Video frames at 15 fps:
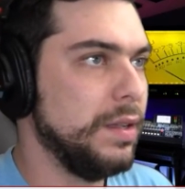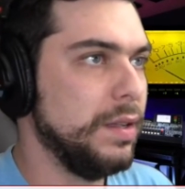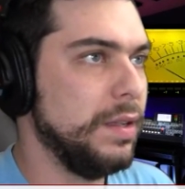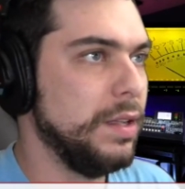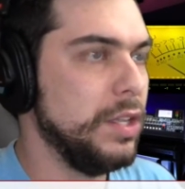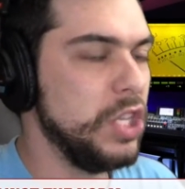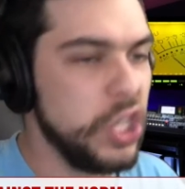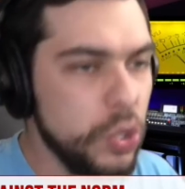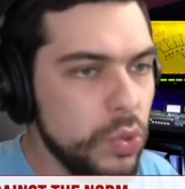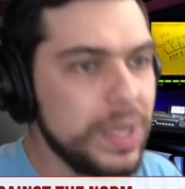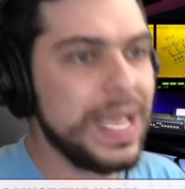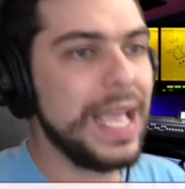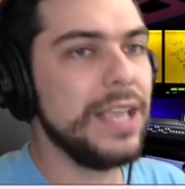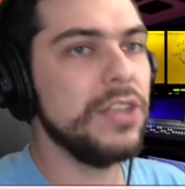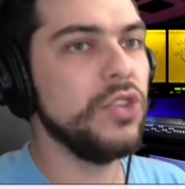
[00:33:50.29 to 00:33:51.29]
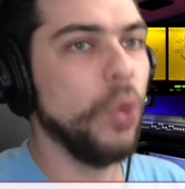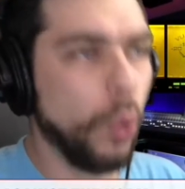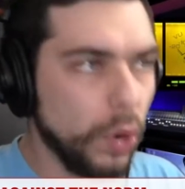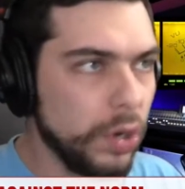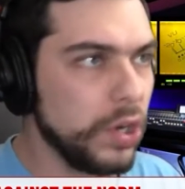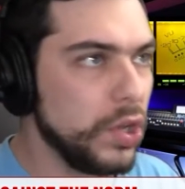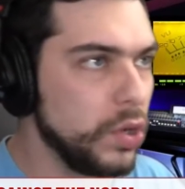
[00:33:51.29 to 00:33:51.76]
You get
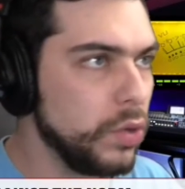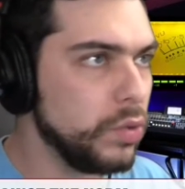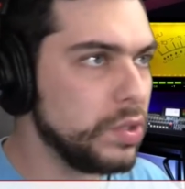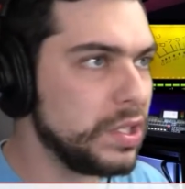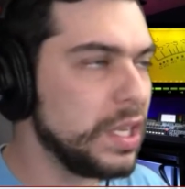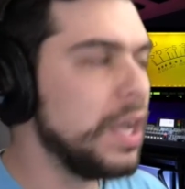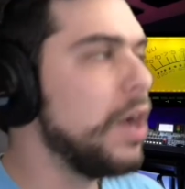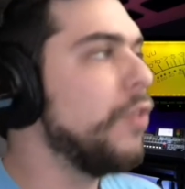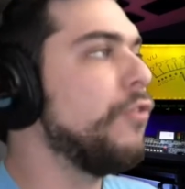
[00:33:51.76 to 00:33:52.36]
your news